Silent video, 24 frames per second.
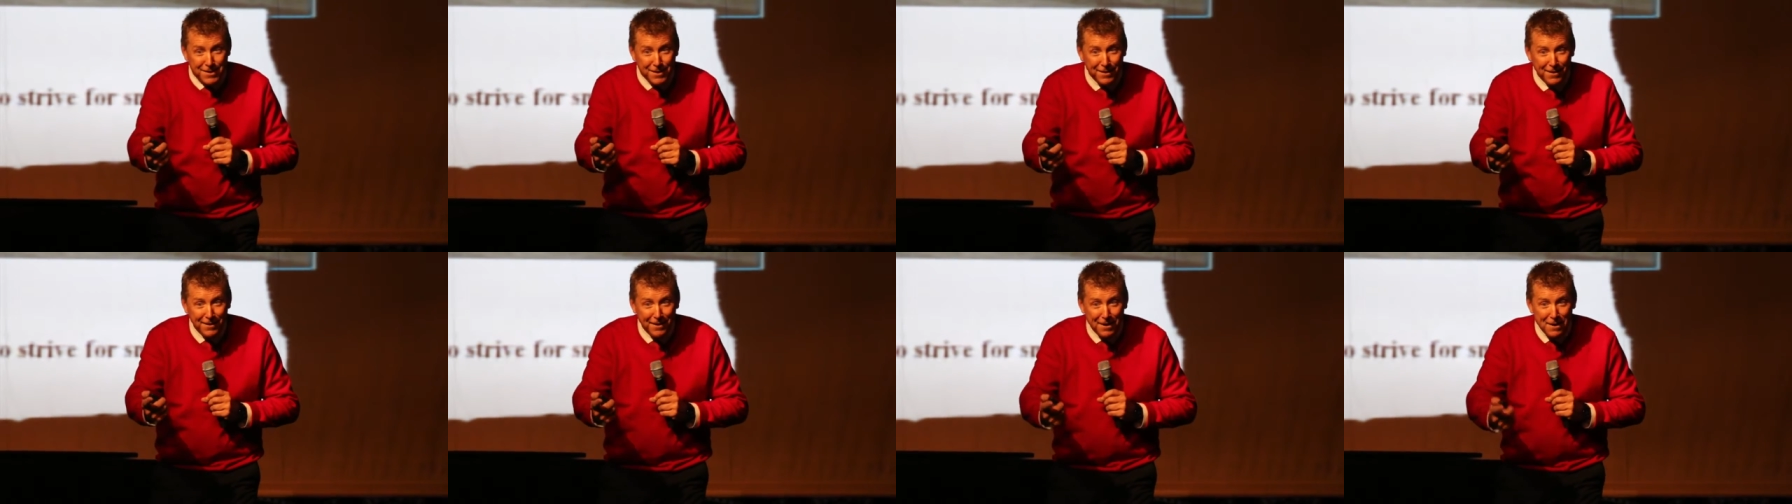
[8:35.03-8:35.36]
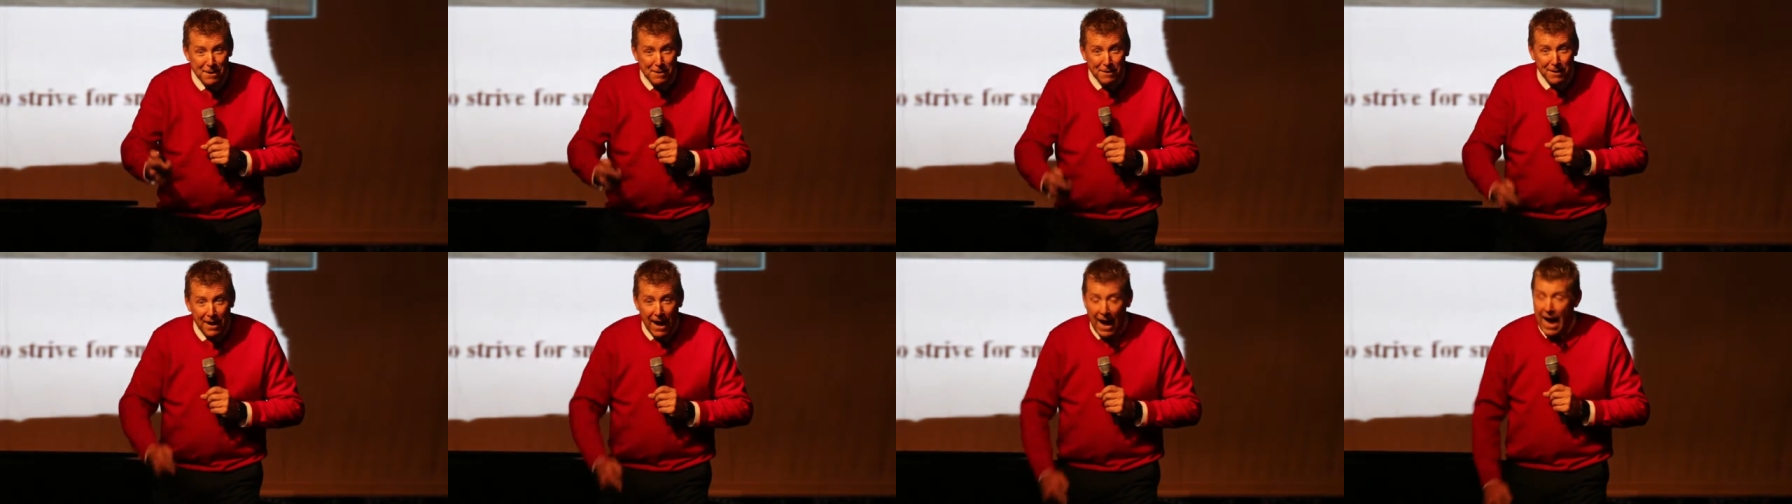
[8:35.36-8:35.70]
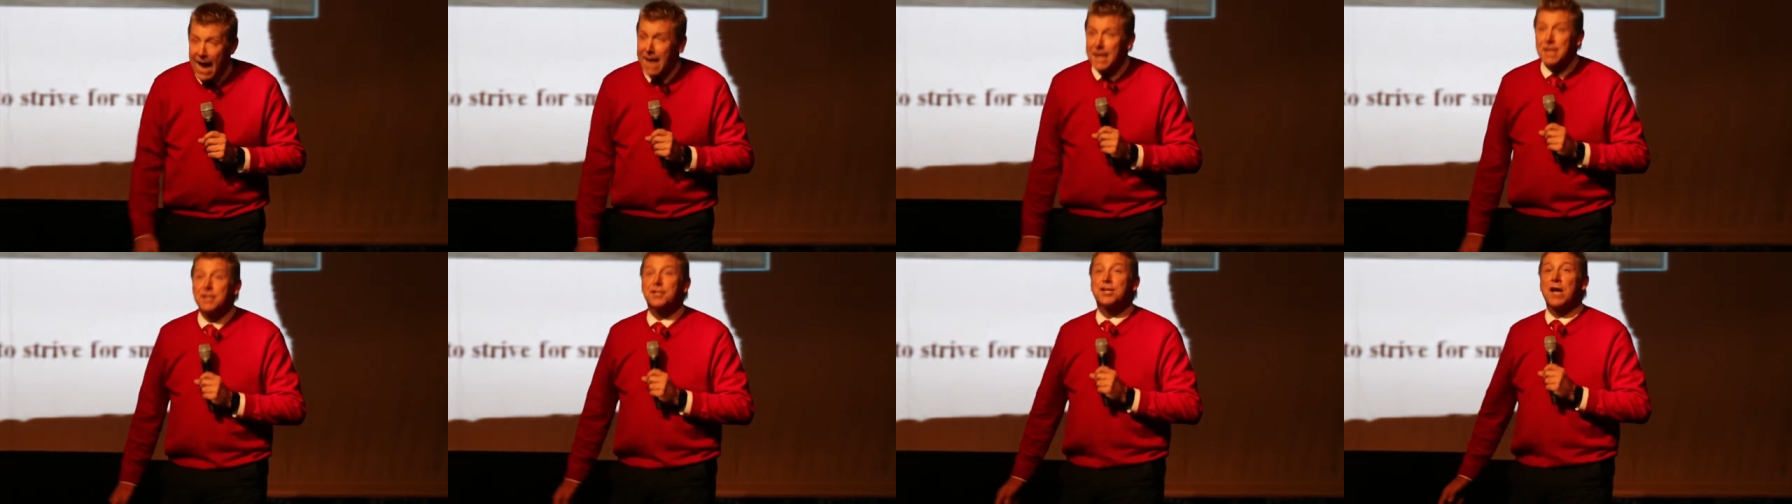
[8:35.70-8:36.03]

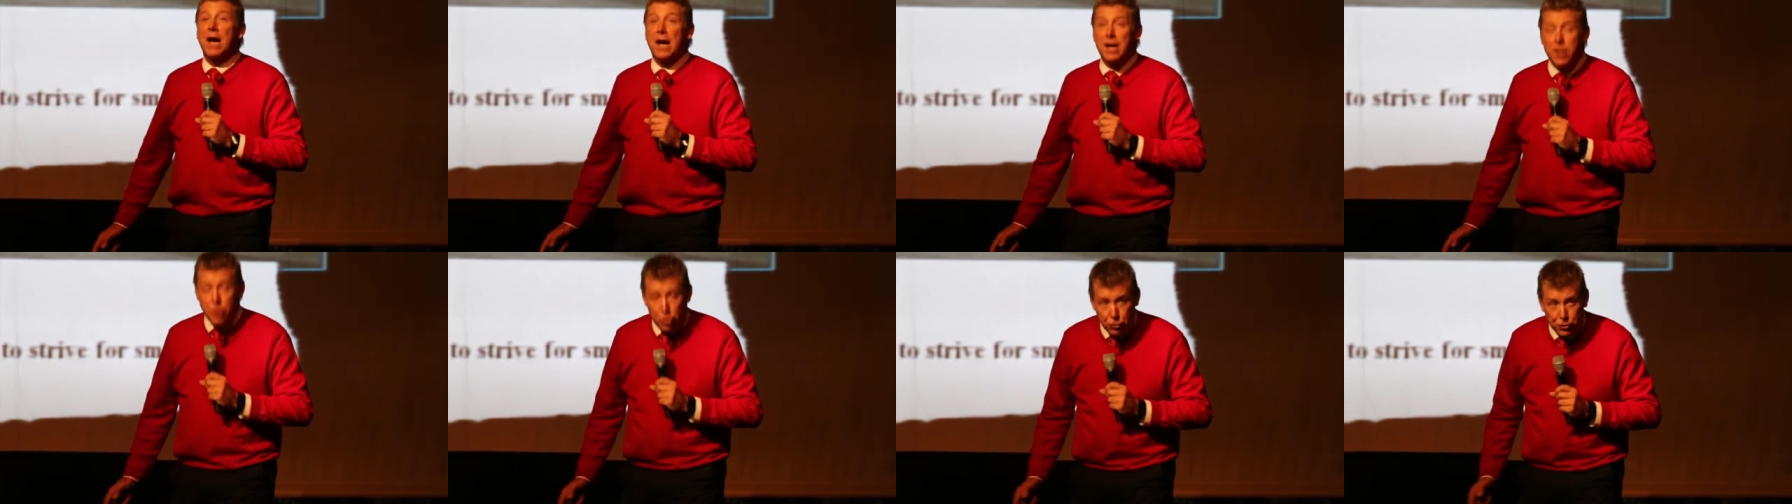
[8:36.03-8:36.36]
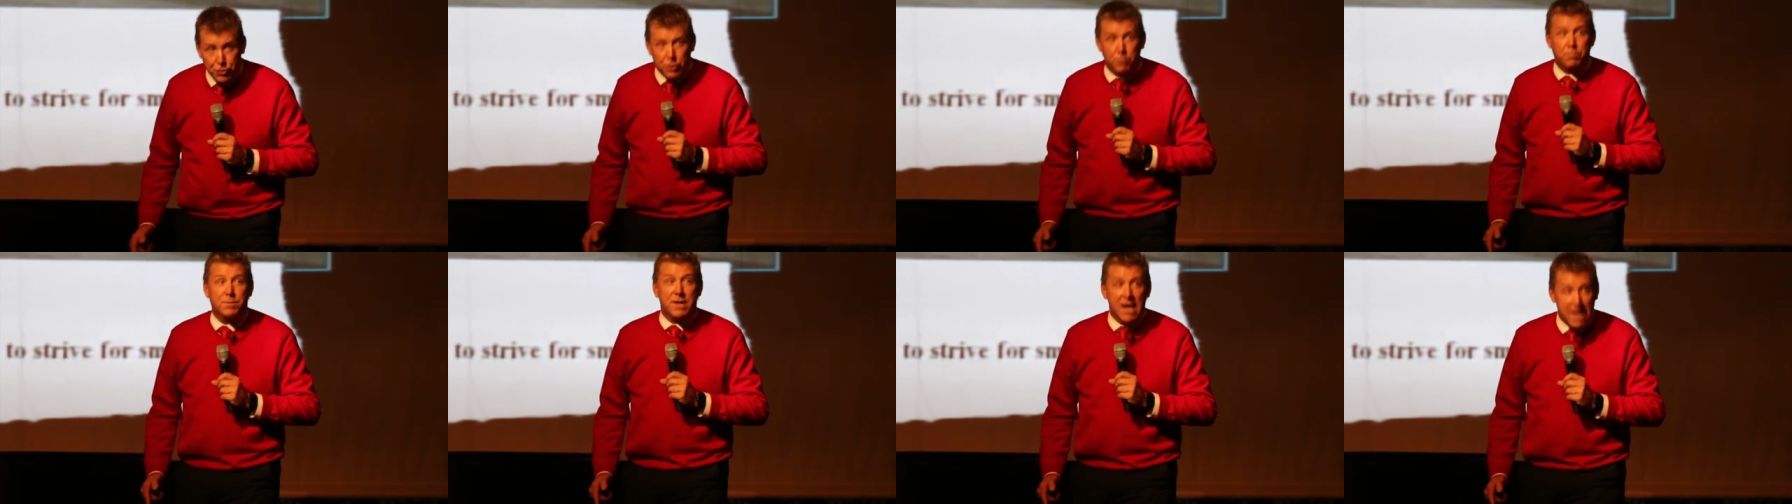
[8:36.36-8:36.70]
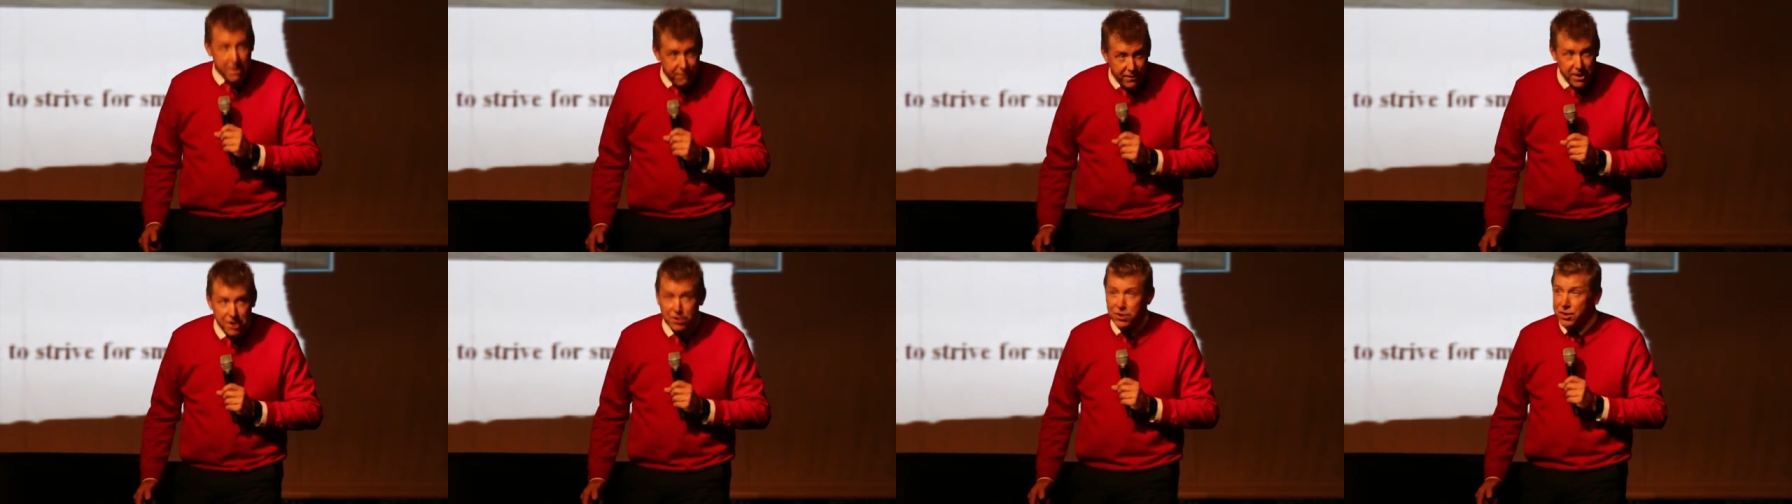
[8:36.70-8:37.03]
I can tell you some
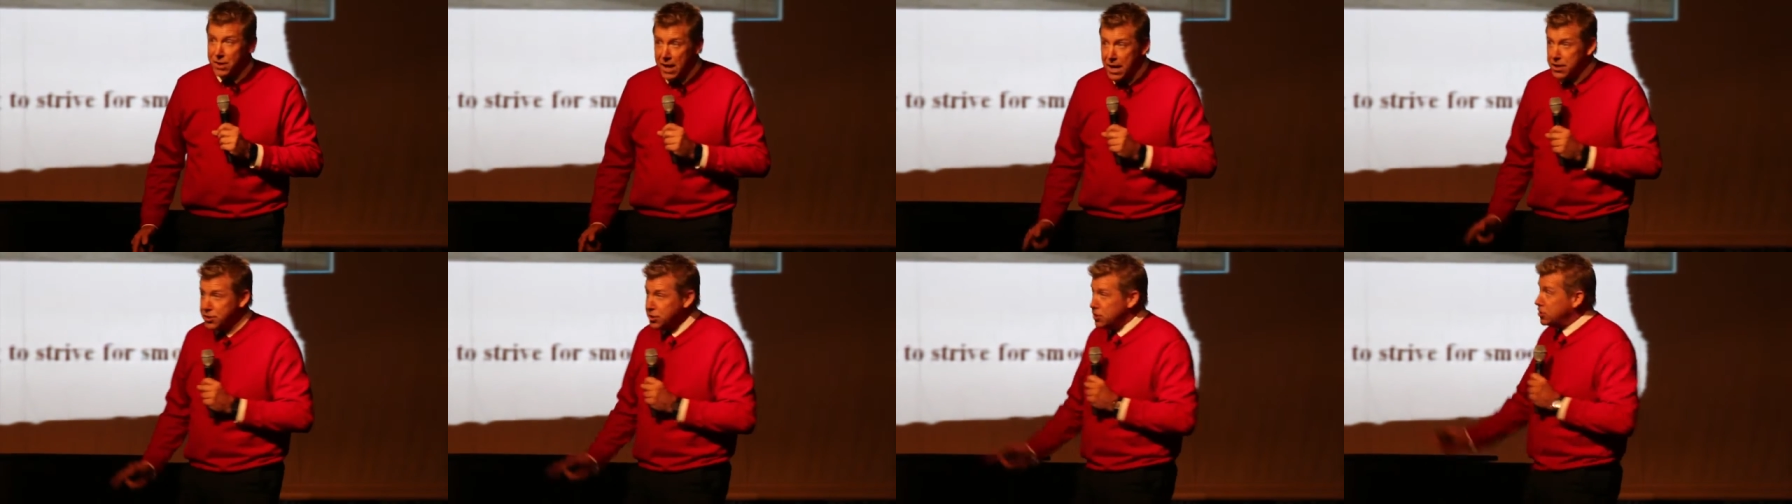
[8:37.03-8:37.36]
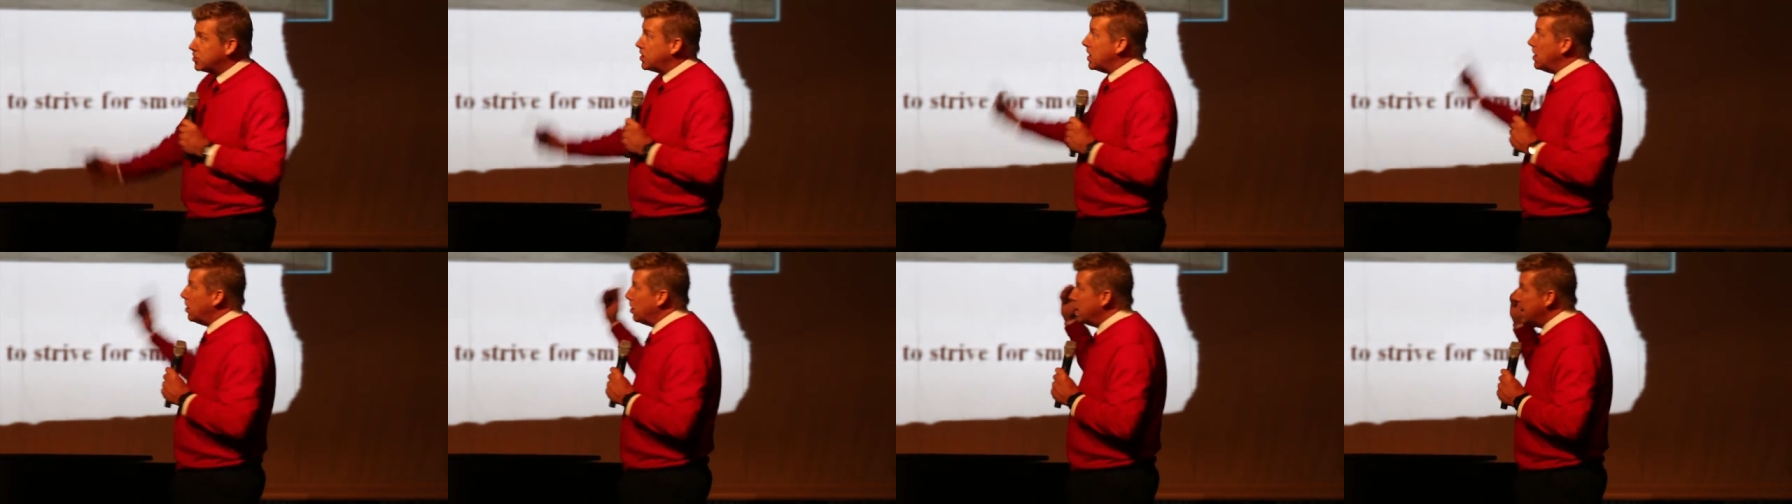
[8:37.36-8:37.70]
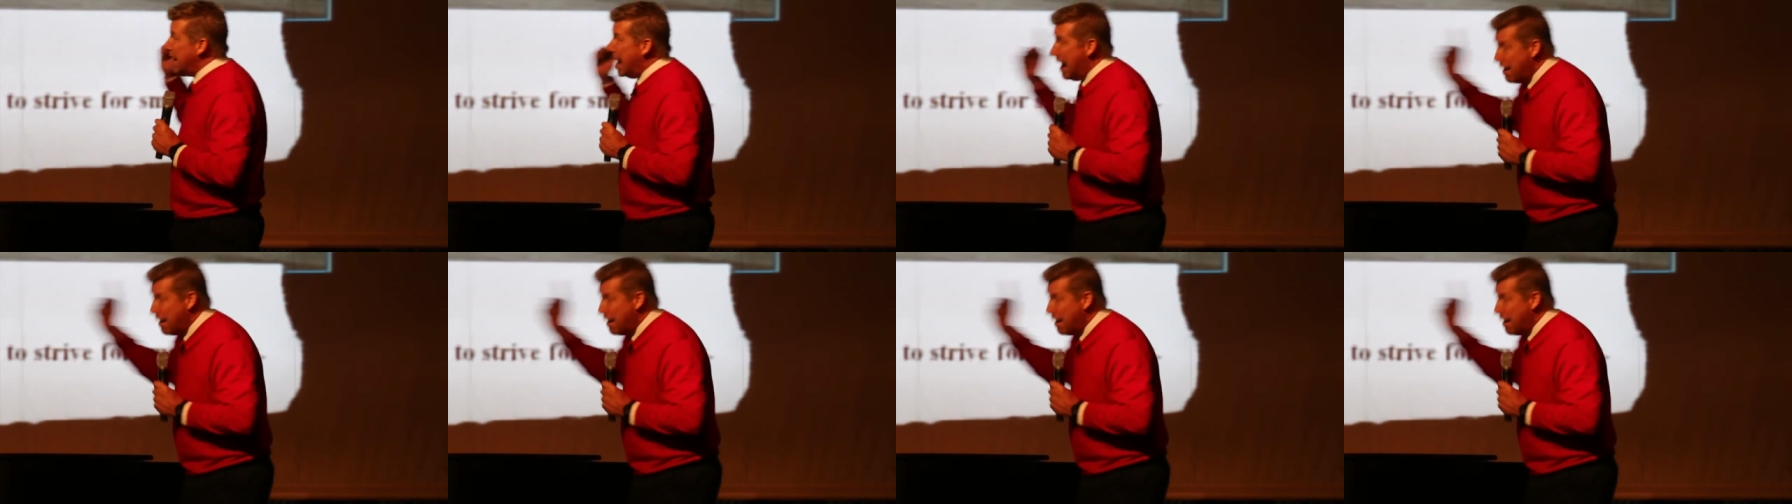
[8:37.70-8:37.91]
TV stations he'll